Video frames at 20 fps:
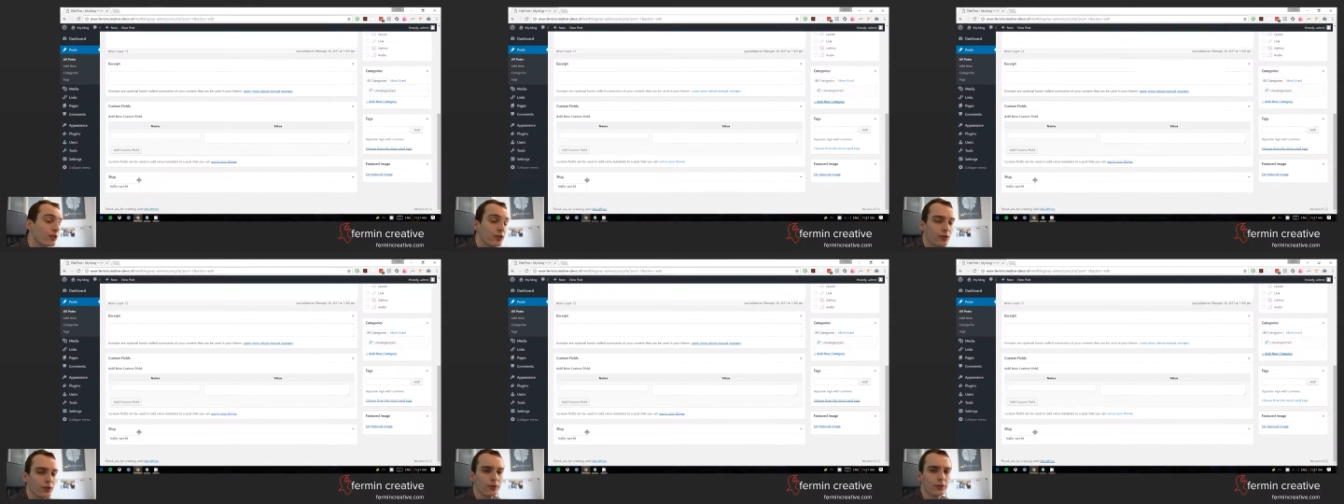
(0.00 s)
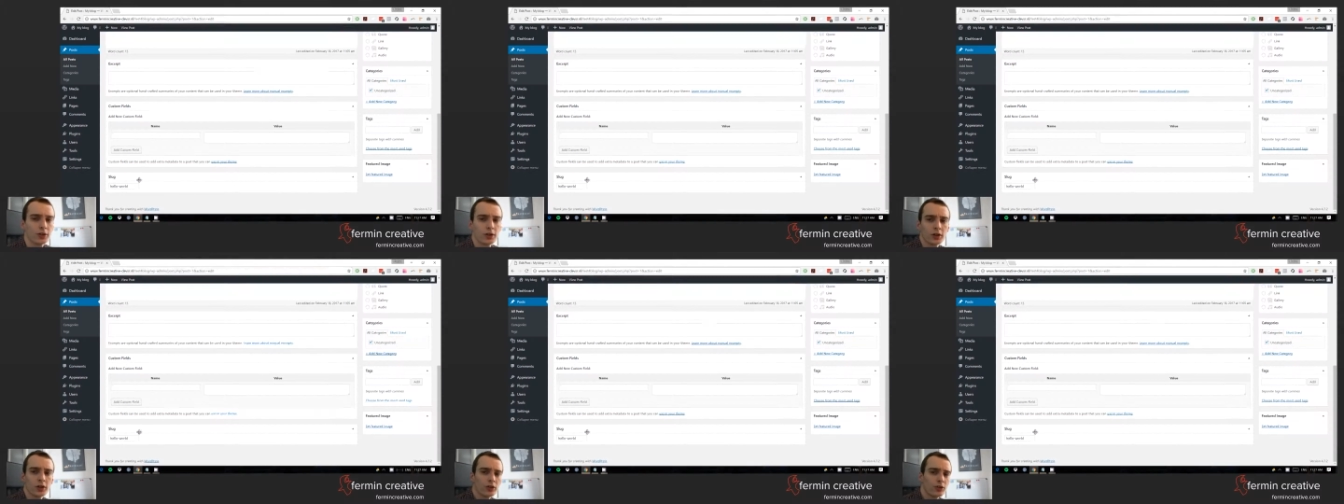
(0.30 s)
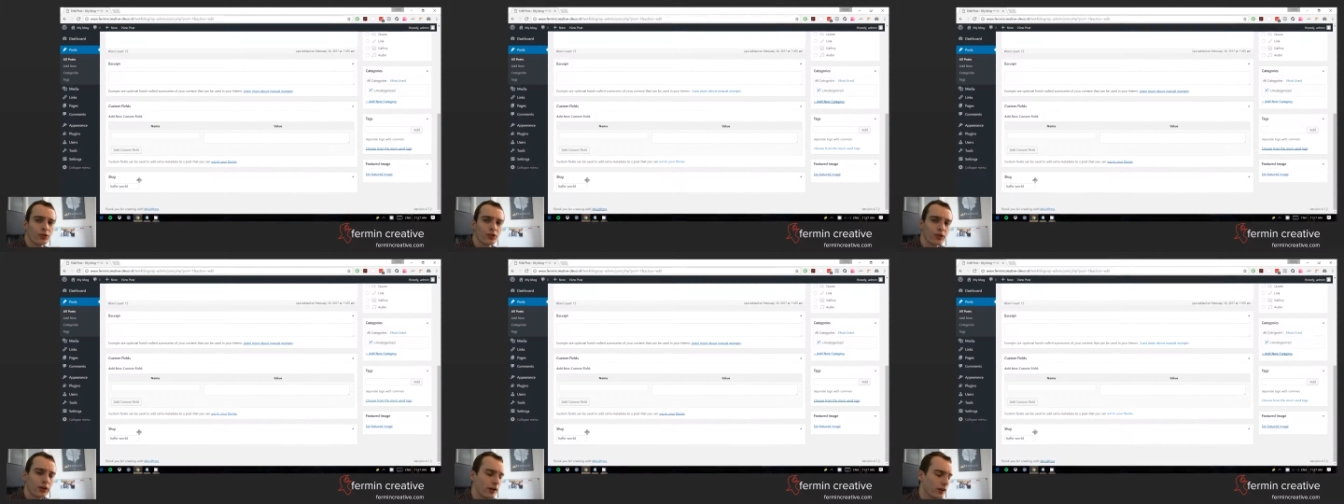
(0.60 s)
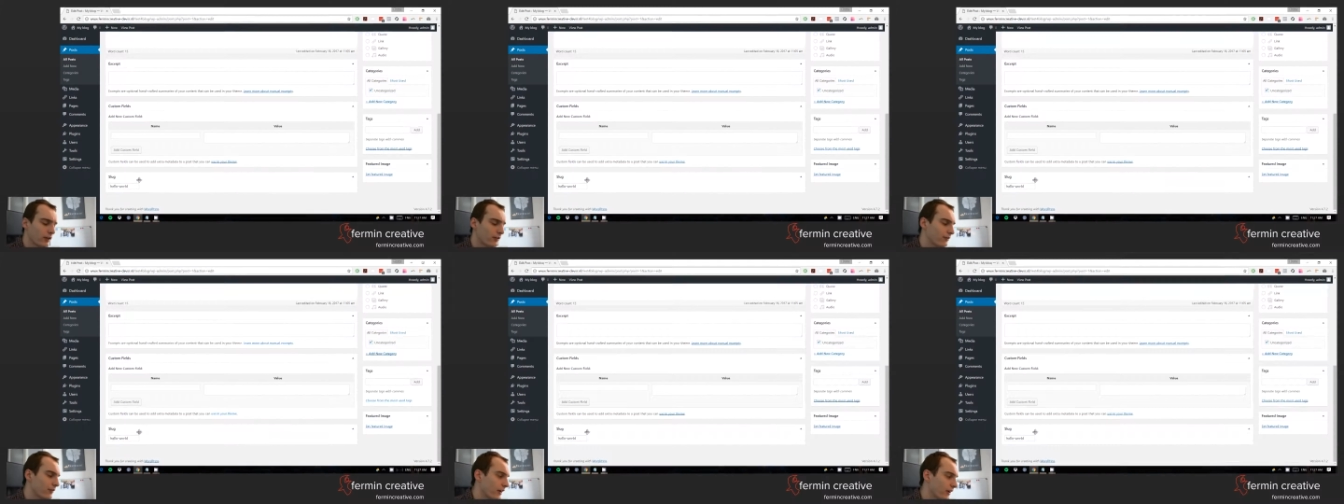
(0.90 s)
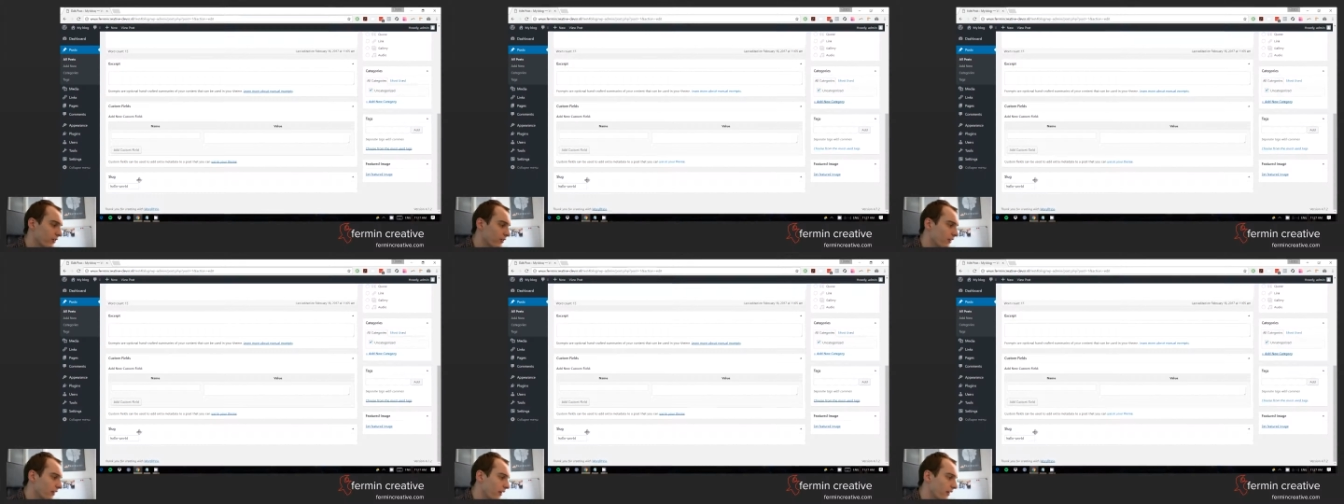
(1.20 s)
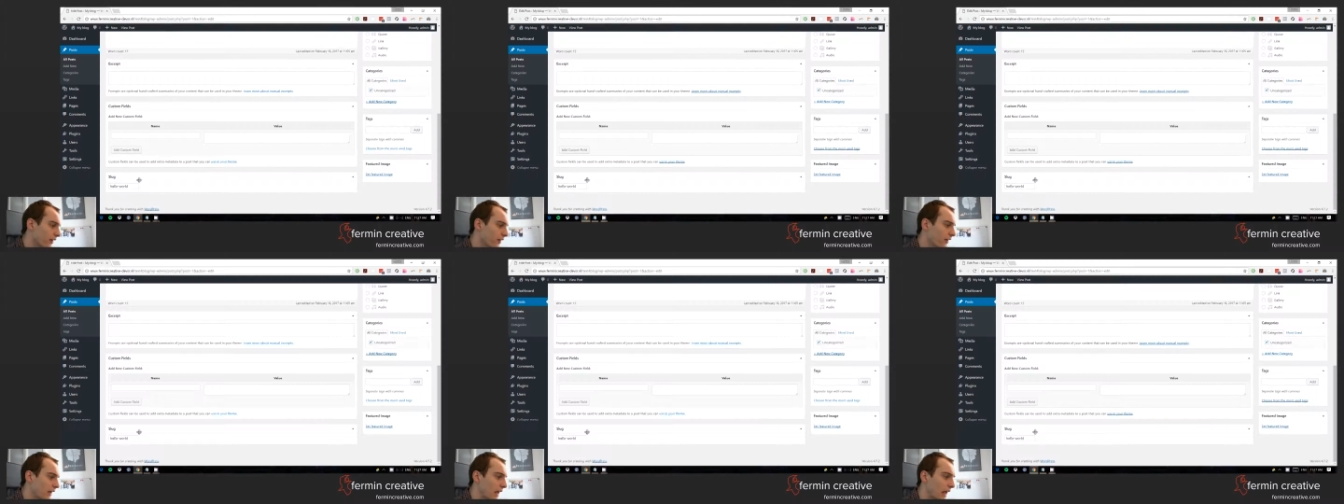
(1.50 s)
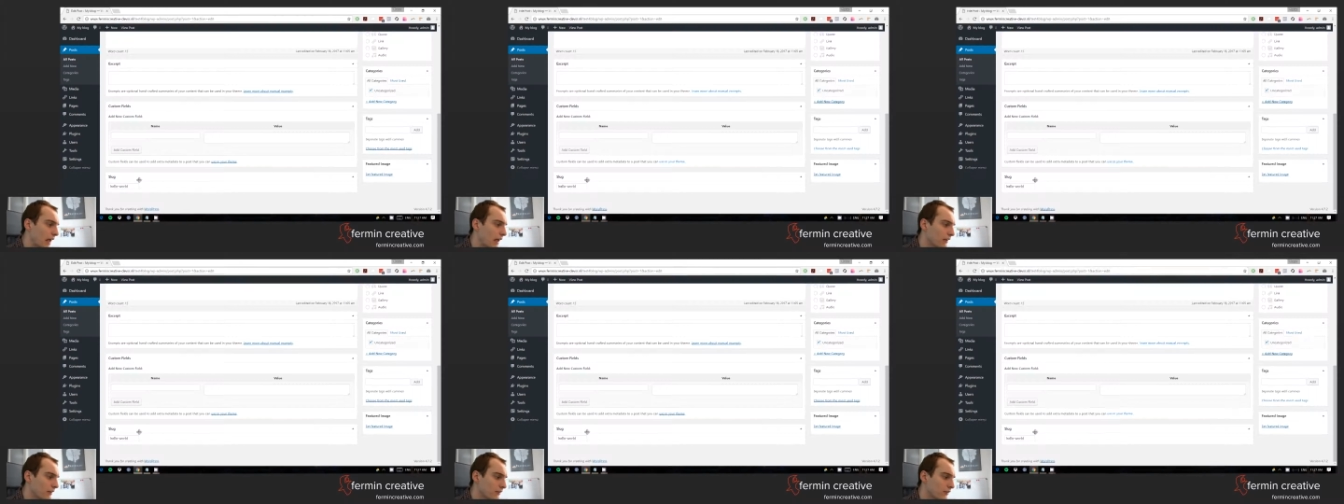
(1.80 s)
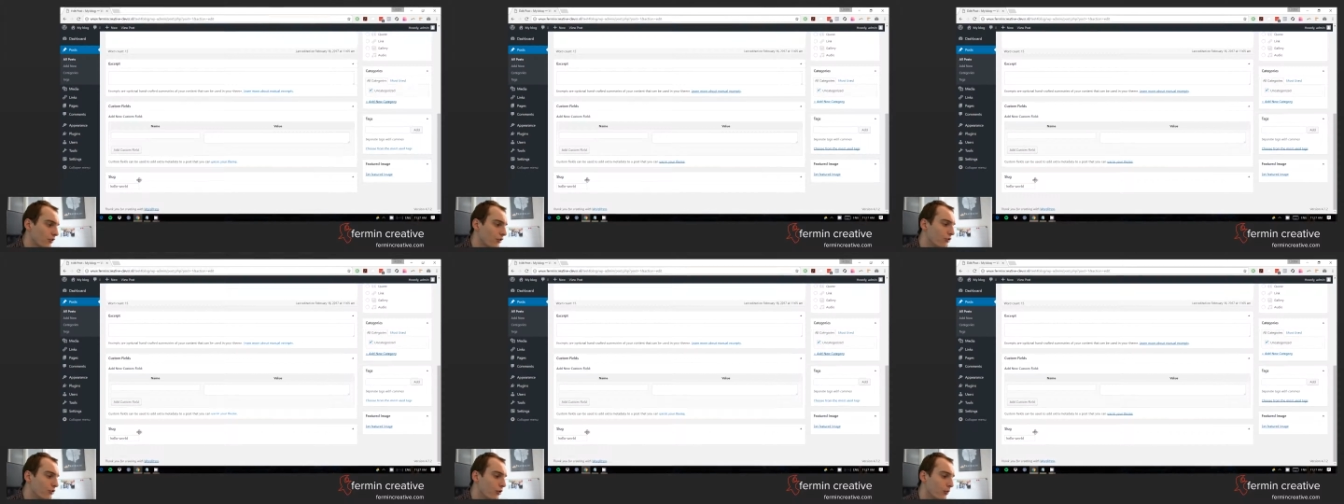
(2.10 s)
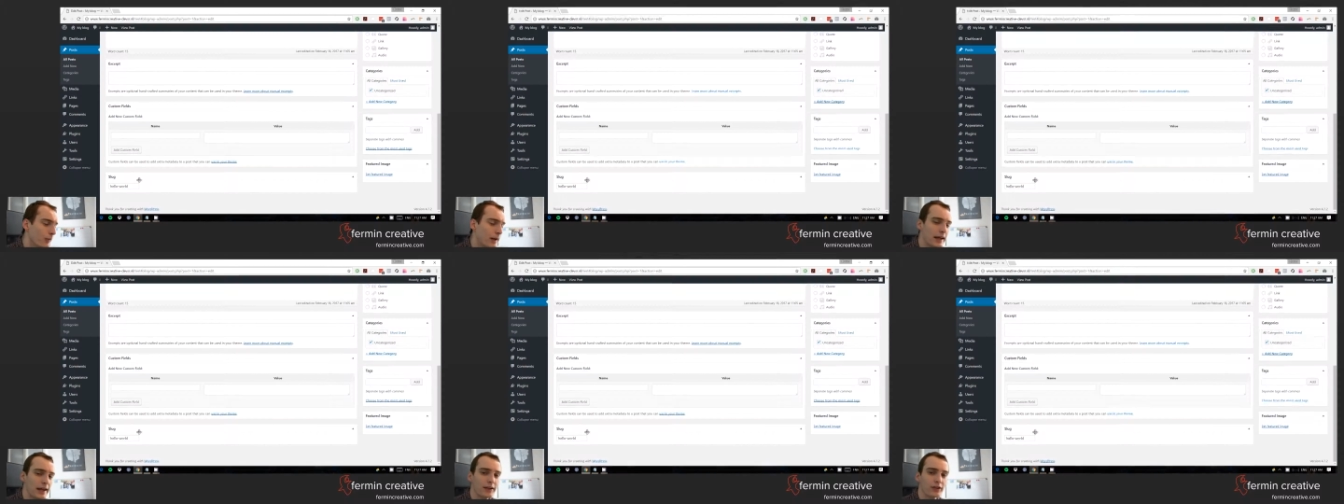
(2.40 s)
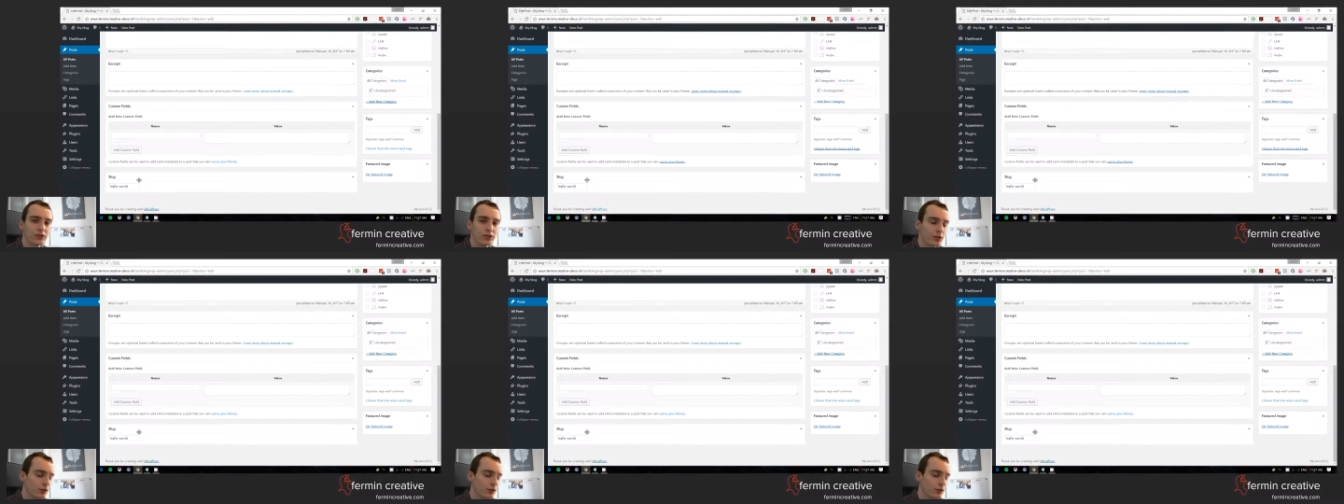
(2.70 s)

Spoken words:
So the slug affects like the domain.